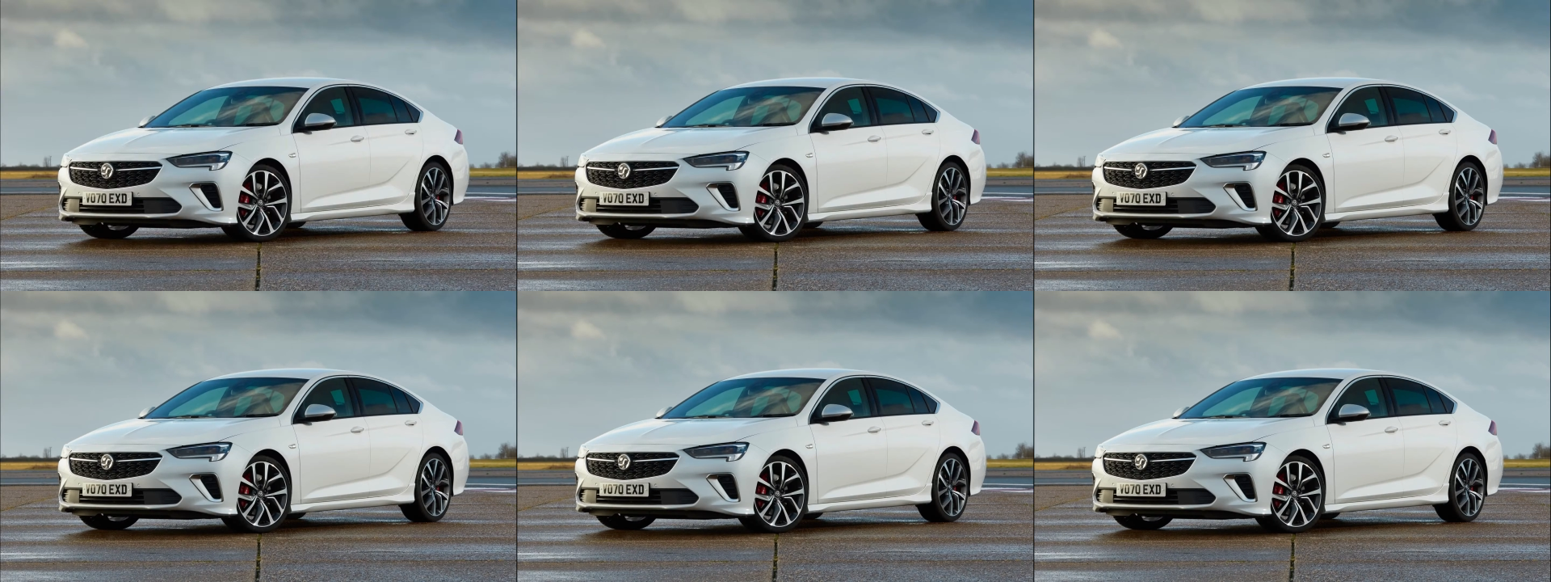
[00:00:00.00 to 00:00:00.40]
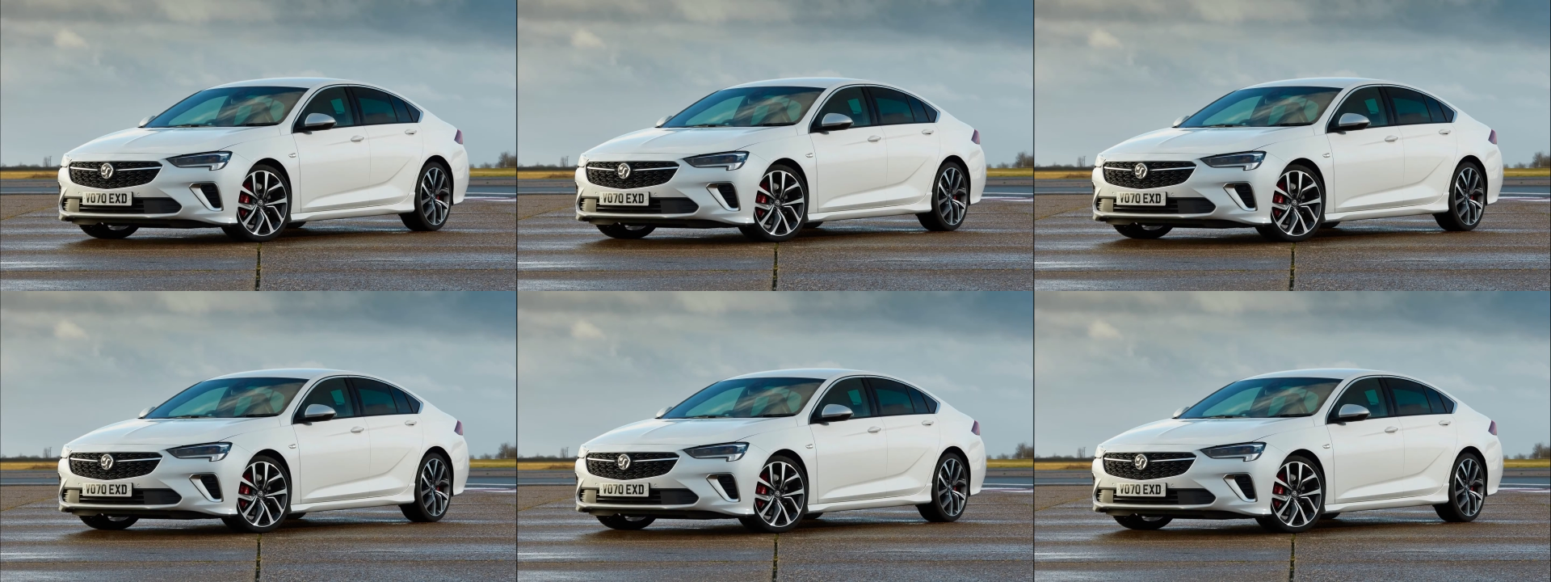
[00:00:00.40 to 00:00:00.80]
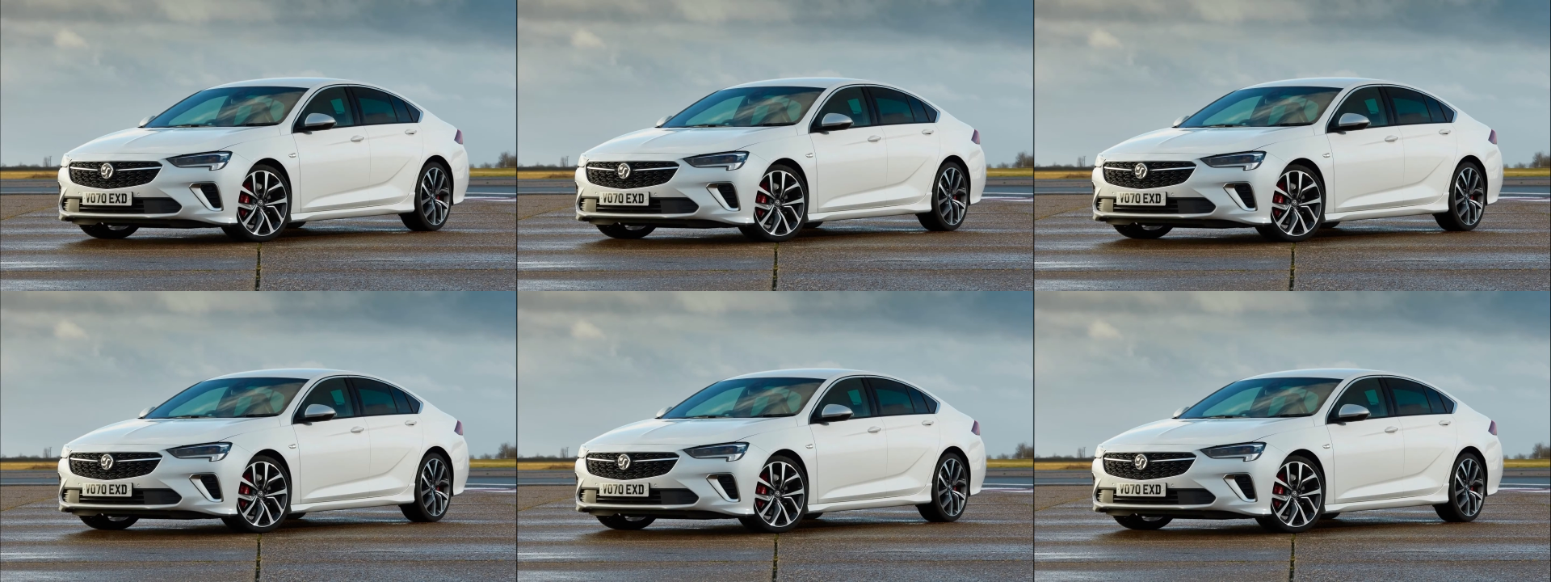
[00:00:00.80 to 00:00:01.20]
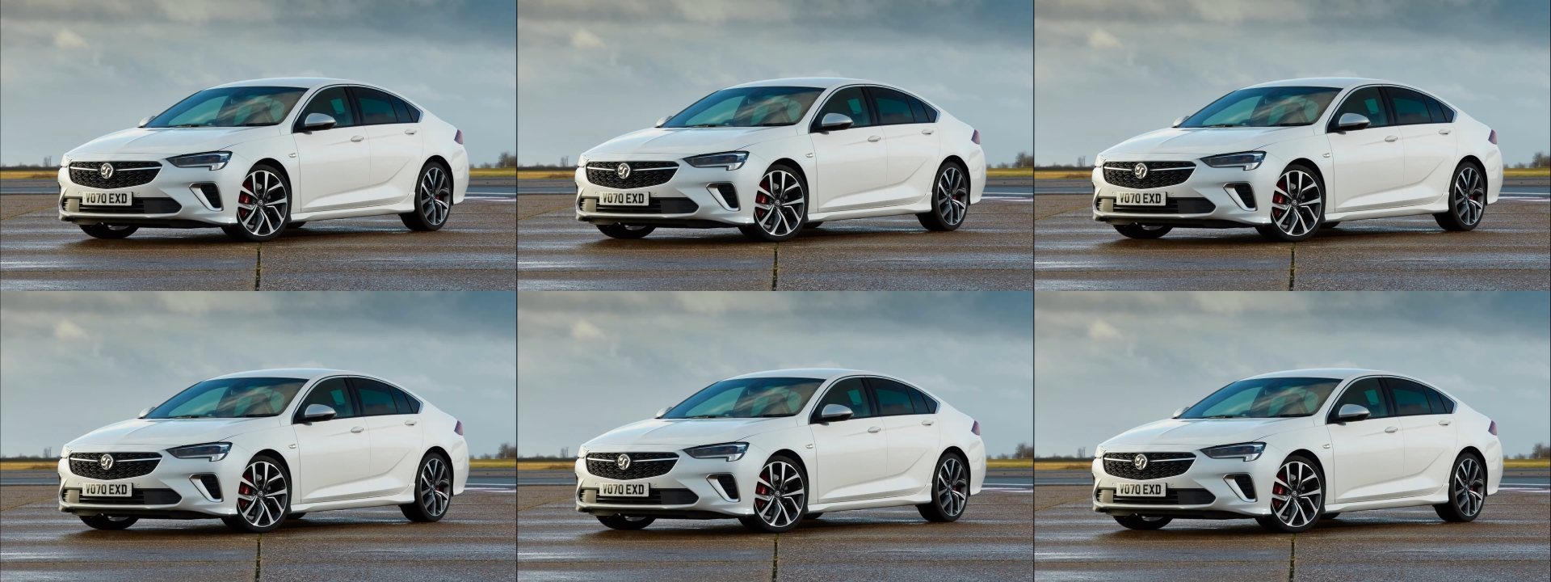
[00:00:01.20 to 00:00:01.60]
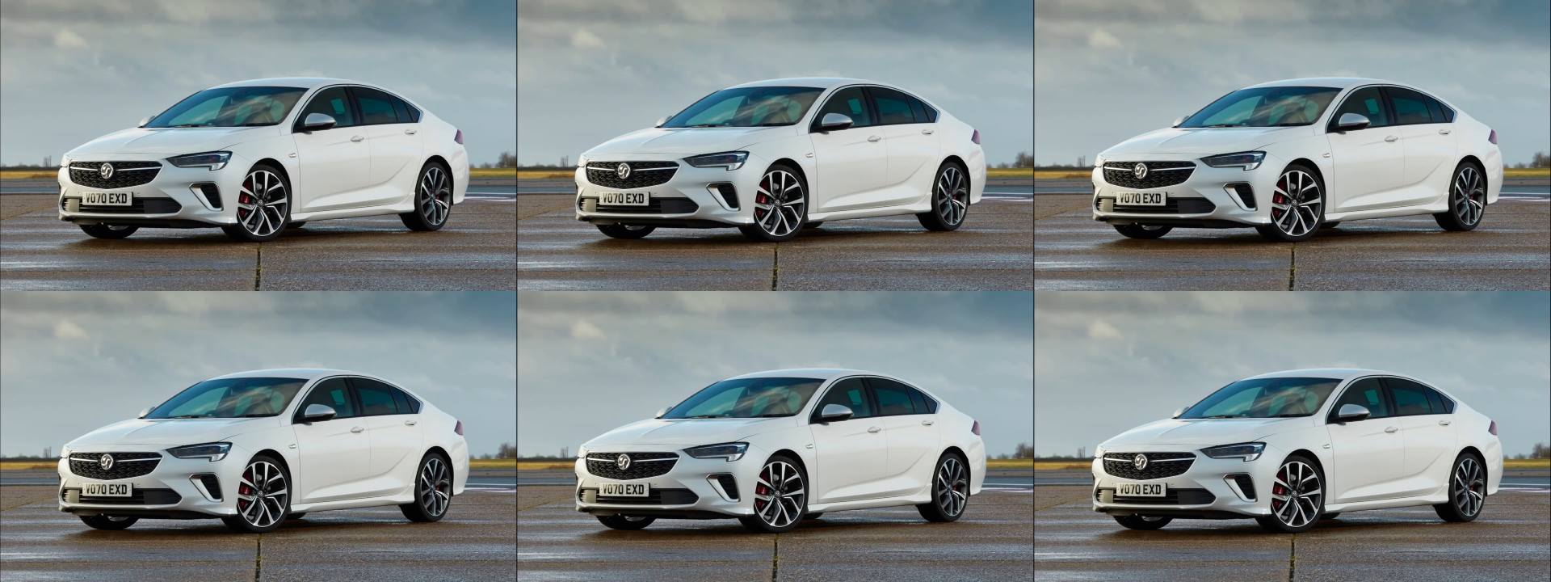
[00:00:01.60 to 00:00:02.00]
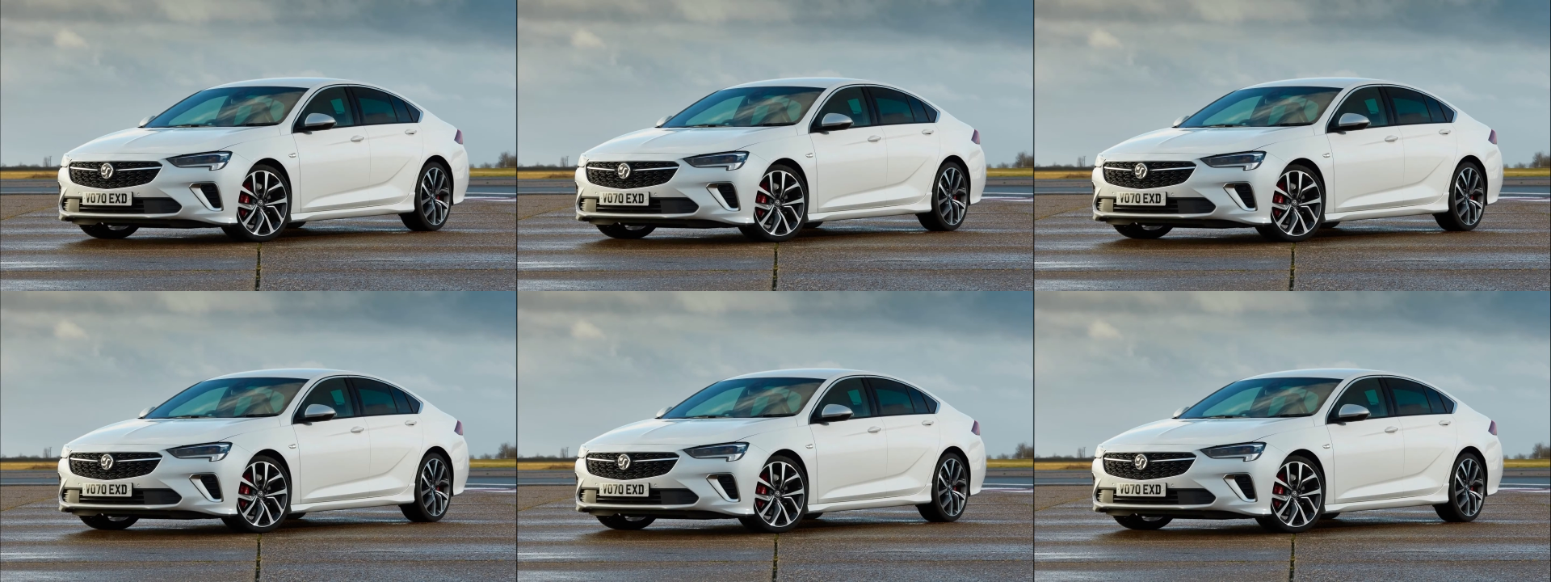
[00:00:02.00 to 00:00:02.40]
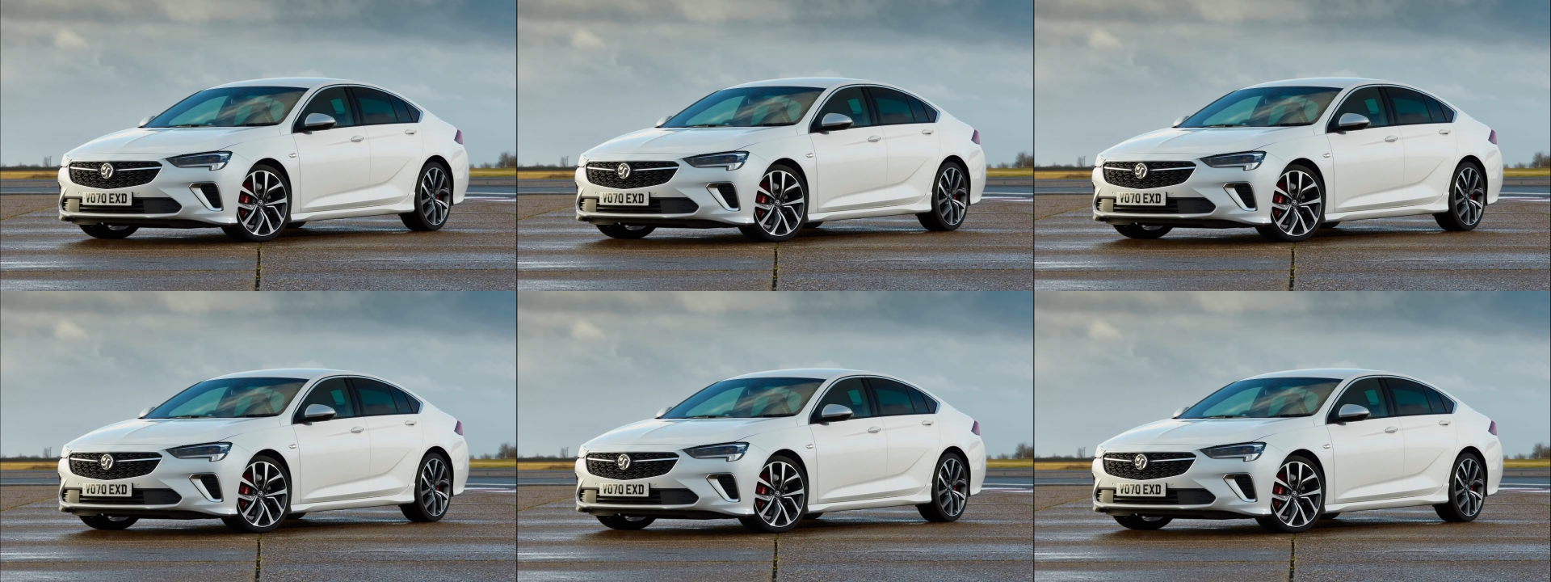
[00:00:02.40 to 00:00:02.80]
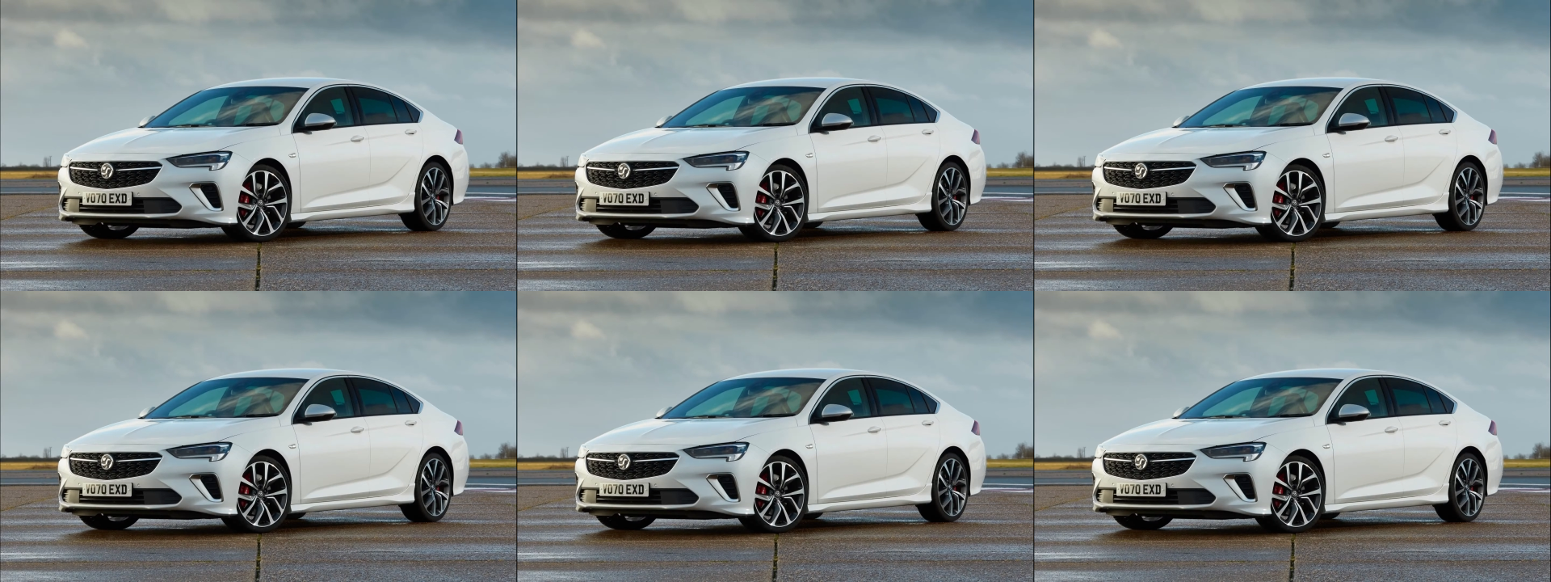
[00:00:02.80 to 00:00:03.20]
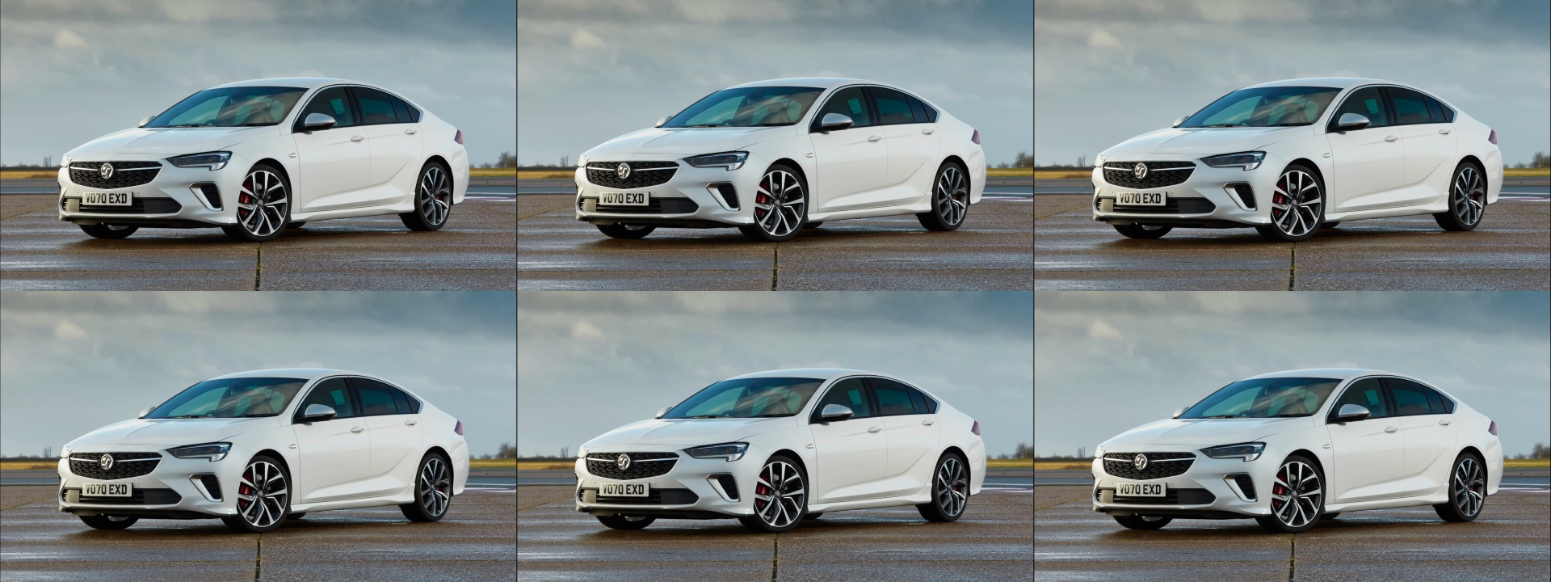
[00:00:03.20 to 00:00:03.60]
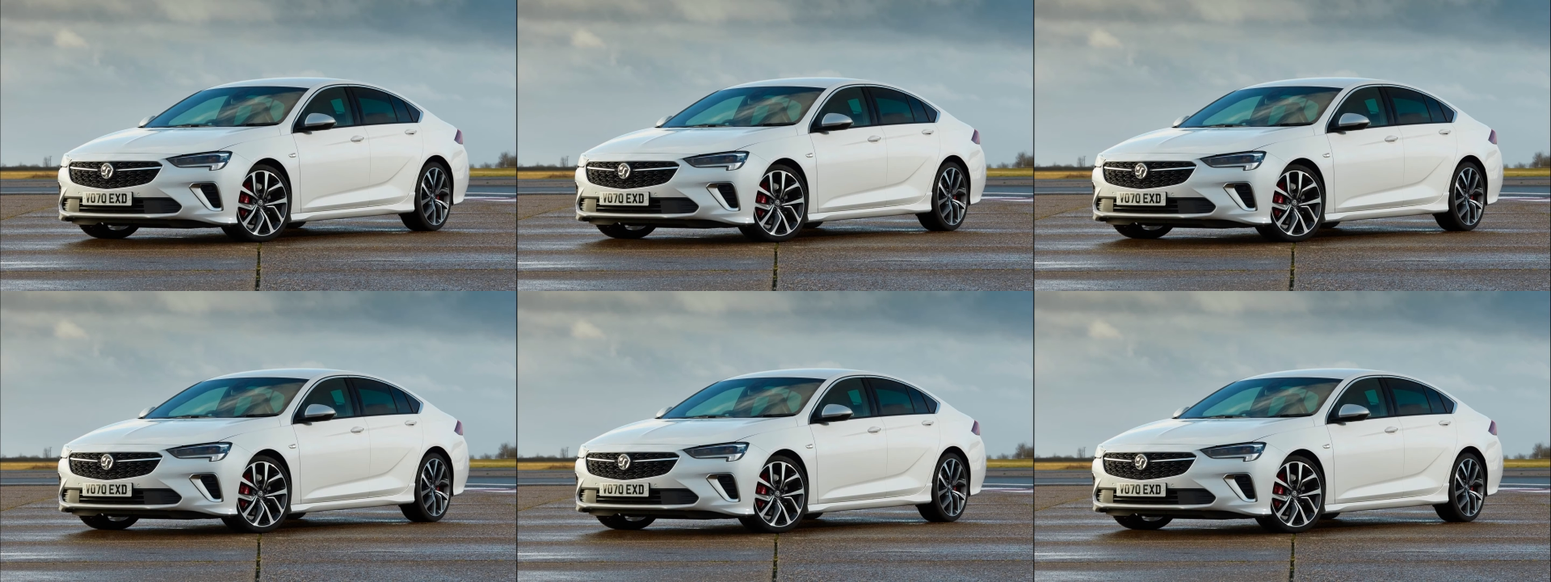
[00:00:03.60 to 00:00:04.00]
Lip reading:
(no speaker visible)